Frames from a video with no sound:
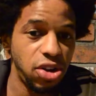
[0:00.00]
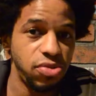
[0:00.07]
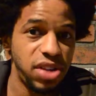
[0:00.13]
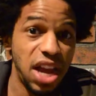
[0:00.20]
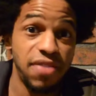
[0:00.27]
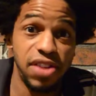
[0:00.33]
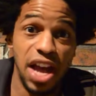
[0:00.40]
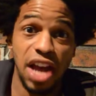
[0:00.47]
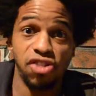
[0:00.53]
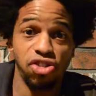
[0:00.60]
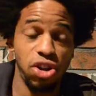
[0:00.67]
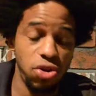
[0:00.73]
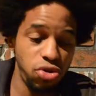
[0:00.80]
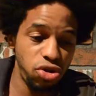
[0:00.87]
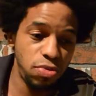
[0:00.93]
Dave
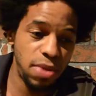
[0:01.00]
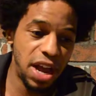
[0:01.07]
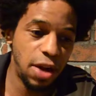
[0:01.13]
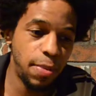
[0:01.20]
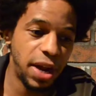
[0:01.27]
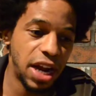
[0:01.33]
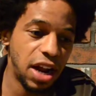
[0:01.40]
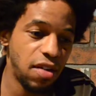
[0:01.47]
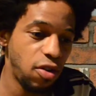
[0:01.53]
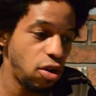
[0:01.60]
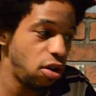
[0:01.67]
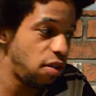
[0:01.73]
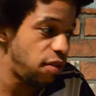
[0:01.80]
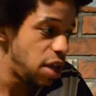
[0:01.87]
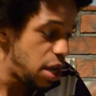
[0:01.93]
D'Angelo, who you may or may not have
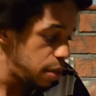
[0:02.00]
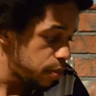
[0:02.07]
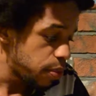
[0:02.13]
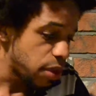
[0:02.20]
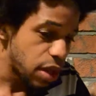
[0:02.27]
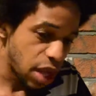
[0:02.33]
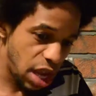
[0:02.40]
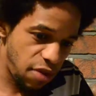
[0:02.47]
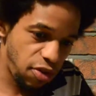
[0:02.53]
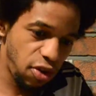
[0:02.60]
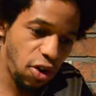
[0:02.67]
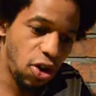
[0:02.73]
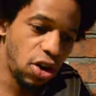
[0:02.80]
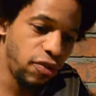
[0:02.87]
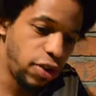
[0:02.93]
heard of. If you've
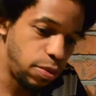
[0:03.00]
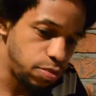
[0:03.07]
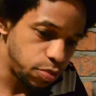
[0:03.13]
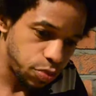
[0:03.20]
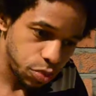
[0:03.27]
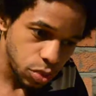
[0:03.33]
heard of him,